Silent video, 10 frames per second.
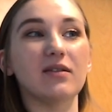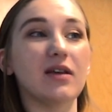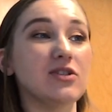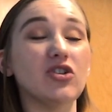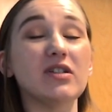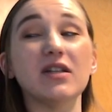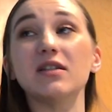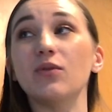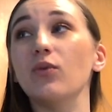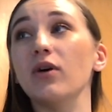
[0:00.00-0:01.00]
it just
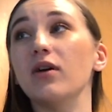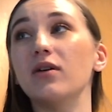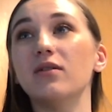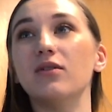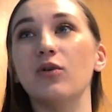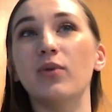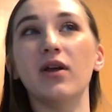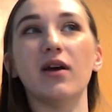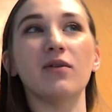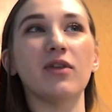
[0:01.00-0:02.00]
doesn't work. I
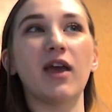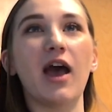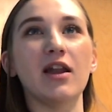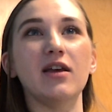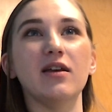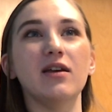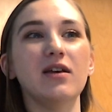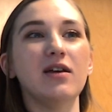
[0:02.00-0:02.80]
don't think any